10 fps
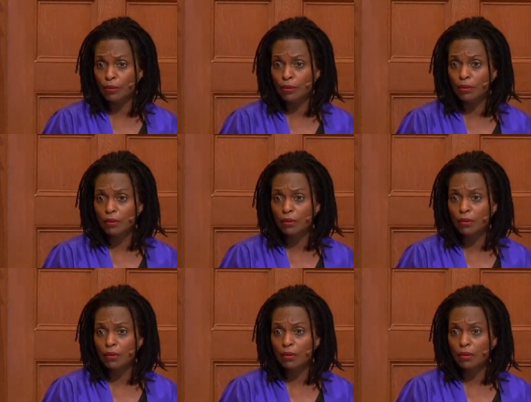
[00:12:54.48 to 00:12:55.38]

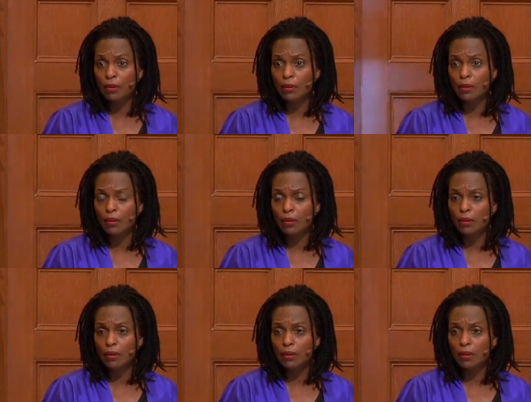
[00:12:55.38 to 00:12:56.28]

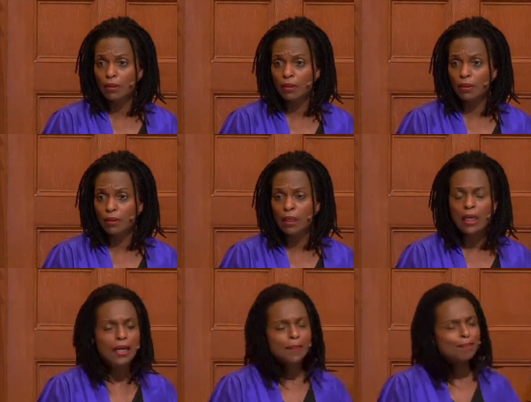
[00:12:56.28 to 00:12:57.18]

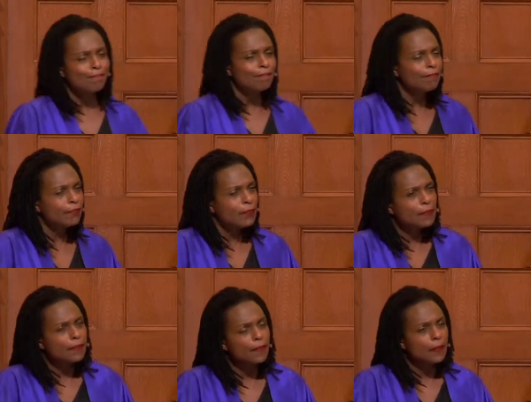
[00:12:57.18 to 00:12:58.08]

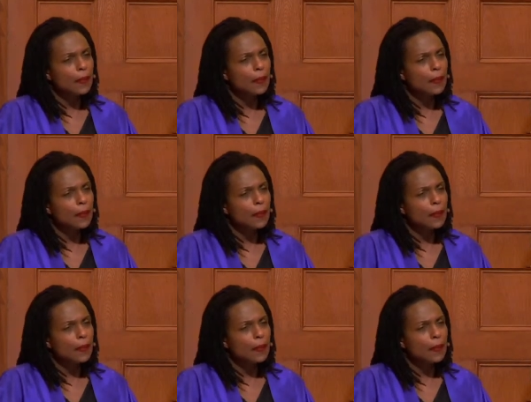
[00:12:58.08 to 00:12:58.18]
No one is speaking in this clip.